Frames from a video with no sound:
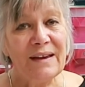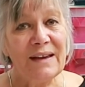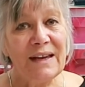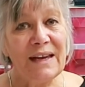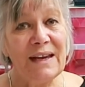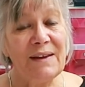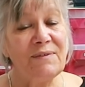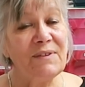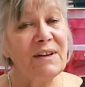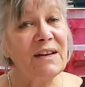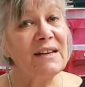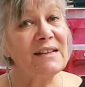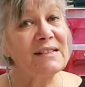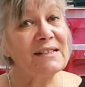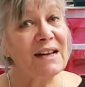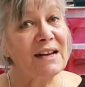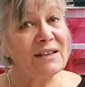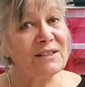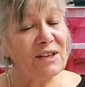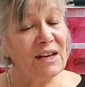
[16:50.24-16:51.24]
even in
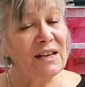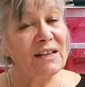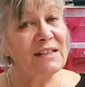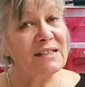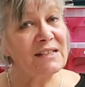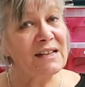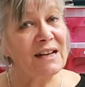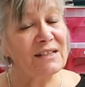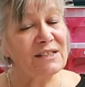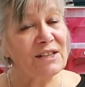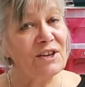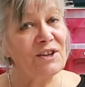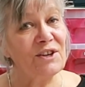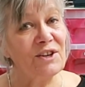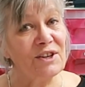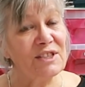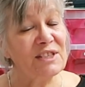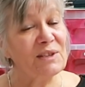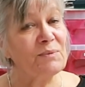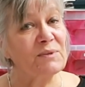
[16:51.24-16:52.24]
his latter
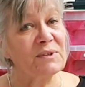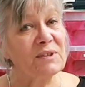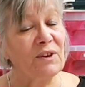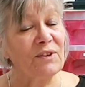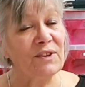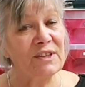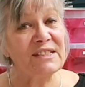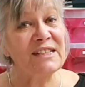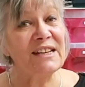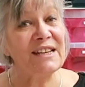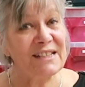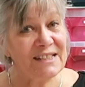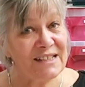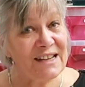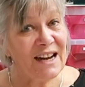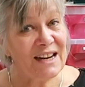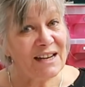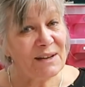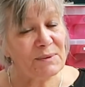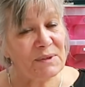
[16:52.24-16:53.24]
years, he was, on the day he
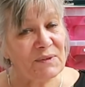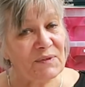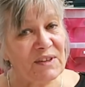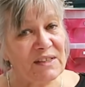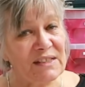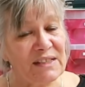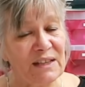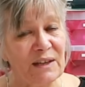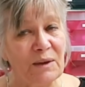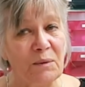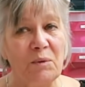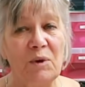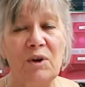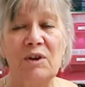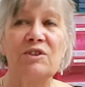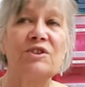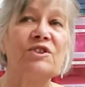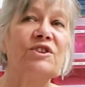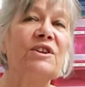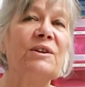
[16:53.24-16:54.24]
died, he was fixing a
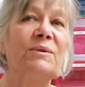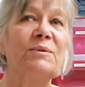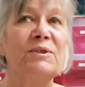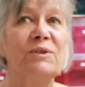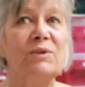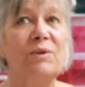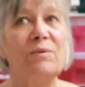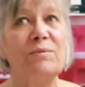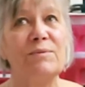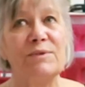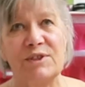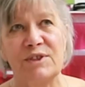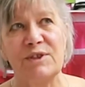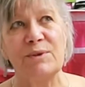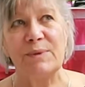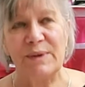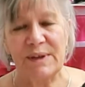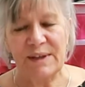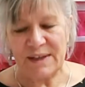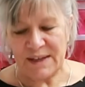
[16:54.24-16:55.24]
watch, and he was always
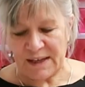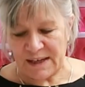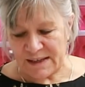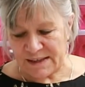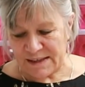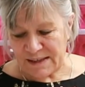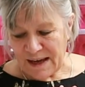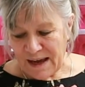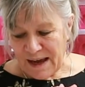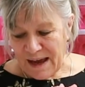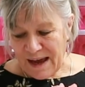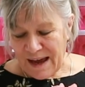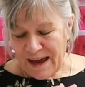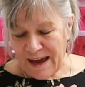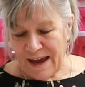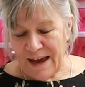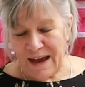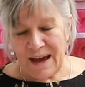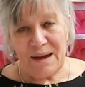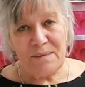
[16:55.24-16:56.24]
doing things,
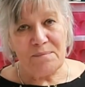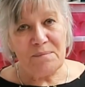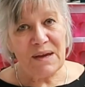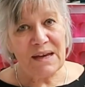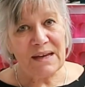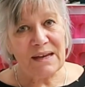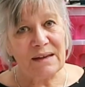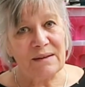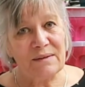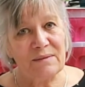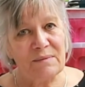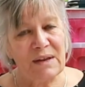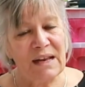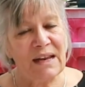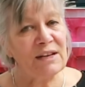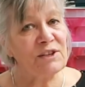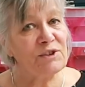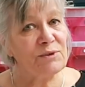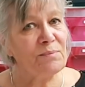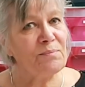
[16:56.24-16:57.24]
making
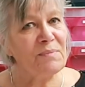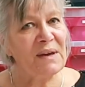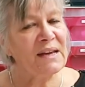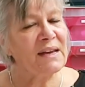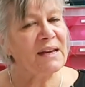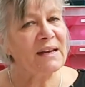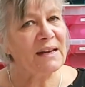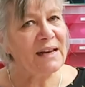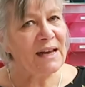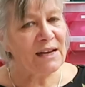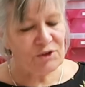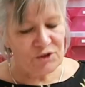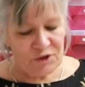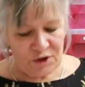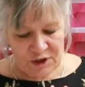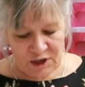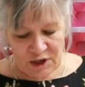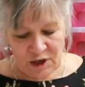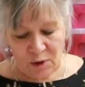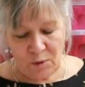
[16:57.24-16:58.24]

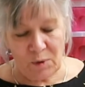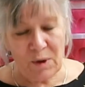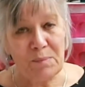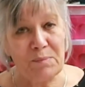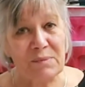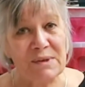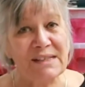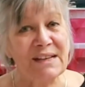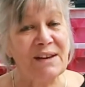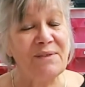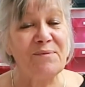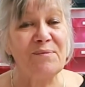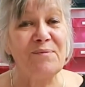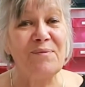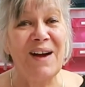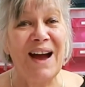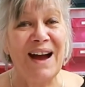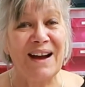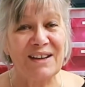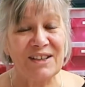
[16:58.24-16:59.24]
electronic equipment. In
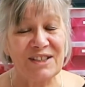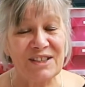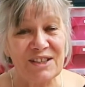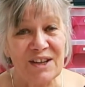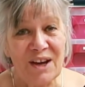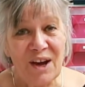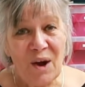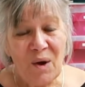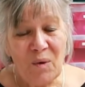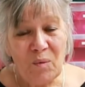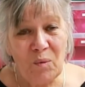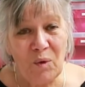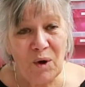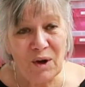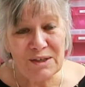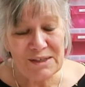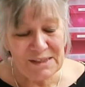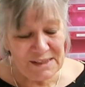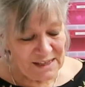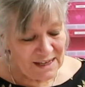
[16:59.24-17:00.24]
fact,
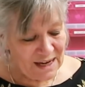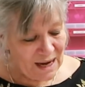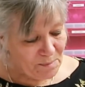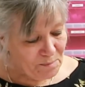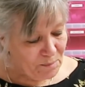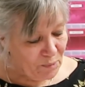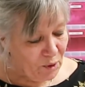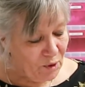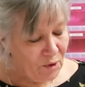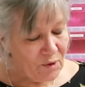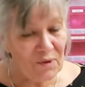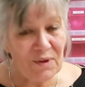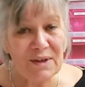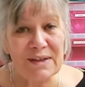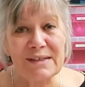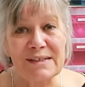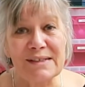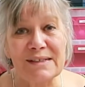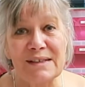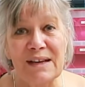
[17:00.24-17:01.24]
one day I bought
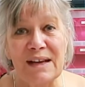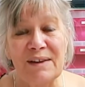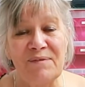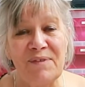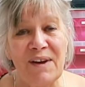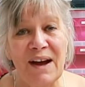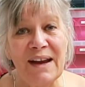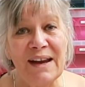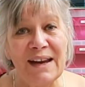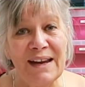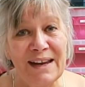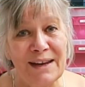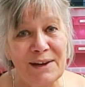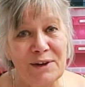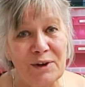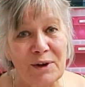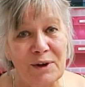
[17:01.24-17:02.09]
a violin,